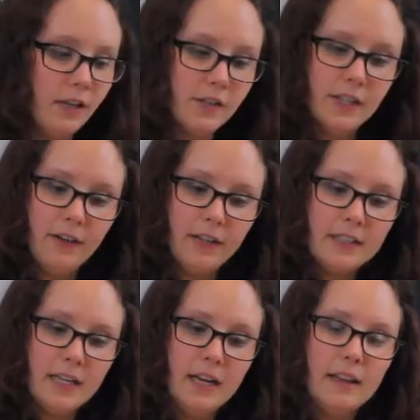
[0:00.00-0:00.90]
You see how it
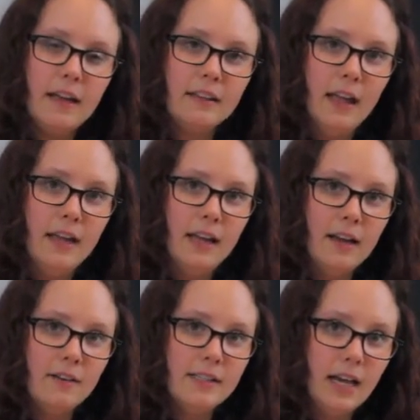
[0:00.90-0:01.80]
gets kind of that light,
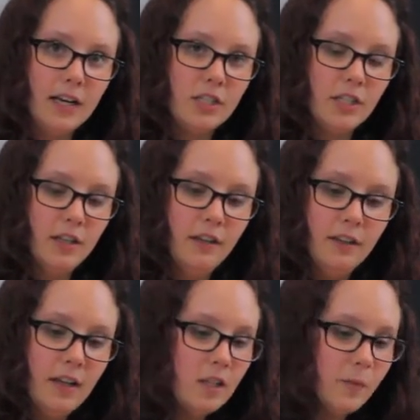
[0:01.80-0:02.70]
airy texture?
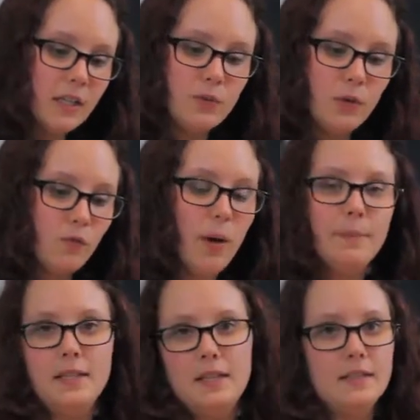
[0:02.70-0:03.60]
It's because we've
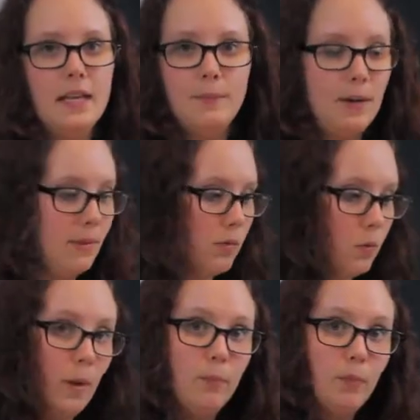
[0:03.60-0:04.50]
whipped it the same way we
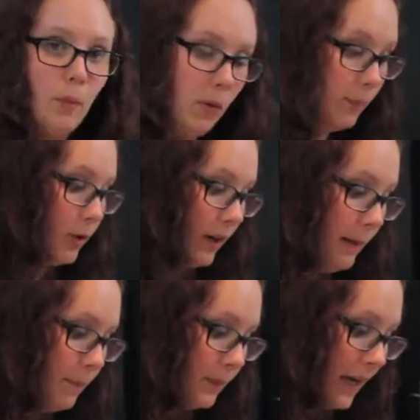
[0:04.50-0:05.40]
would whip whipped
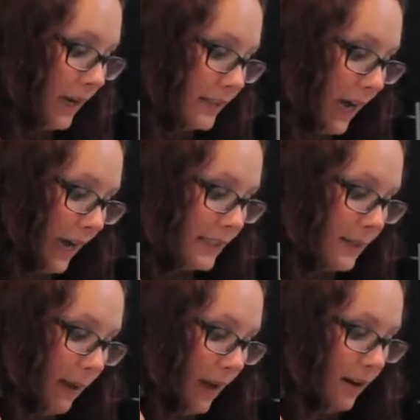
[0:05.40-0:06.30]
cream to add
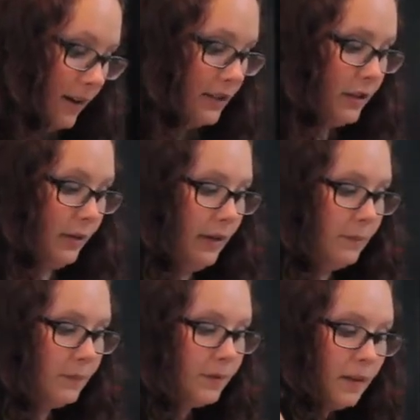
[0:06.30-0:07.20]
some air into it.
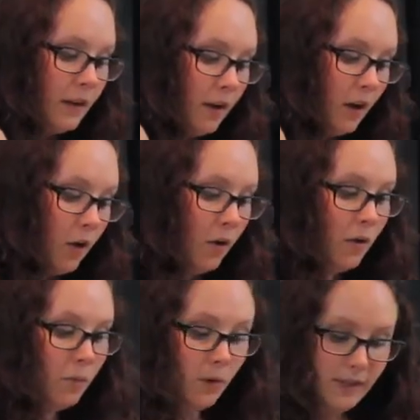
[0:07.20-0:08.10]

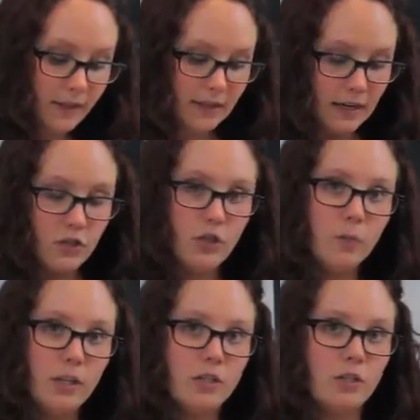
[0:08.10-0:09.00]
One thing that I do
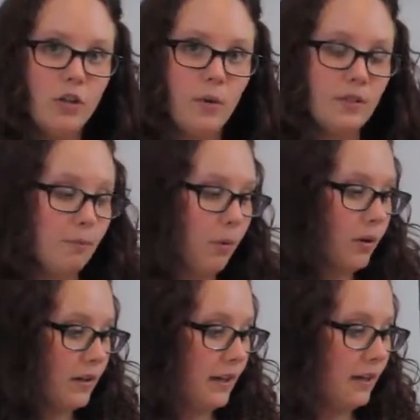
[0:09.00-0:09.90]
want you to know is
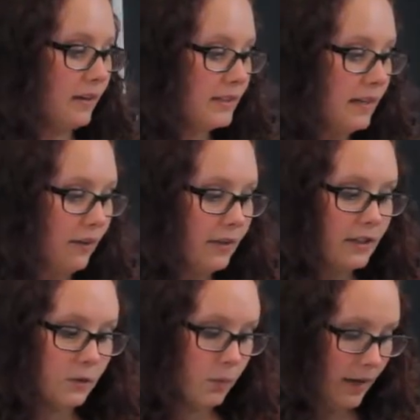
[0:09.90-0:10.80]
important here is now that
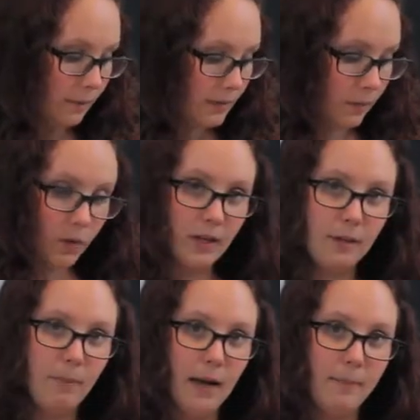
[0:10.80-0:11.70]
it's whipped, we're
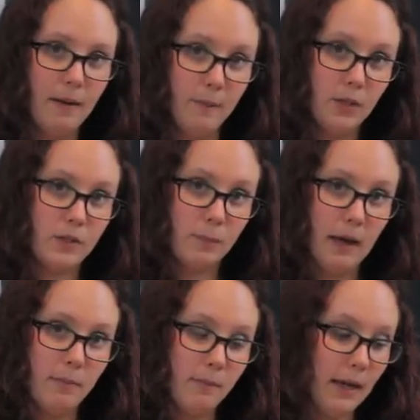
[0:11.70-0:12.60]
gonna pipe, I'm gonna use a
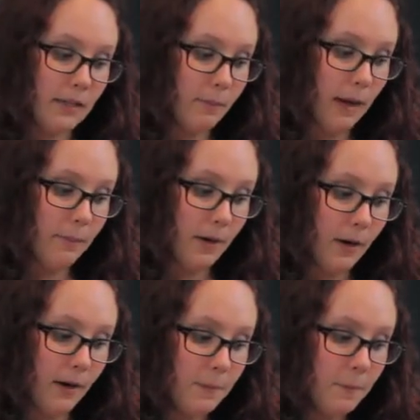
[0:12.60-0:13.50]
piping bag to pipe it
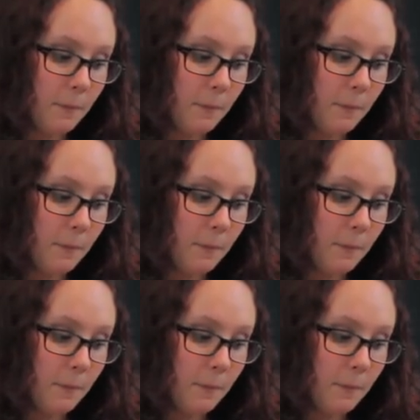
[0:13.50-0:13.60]
on.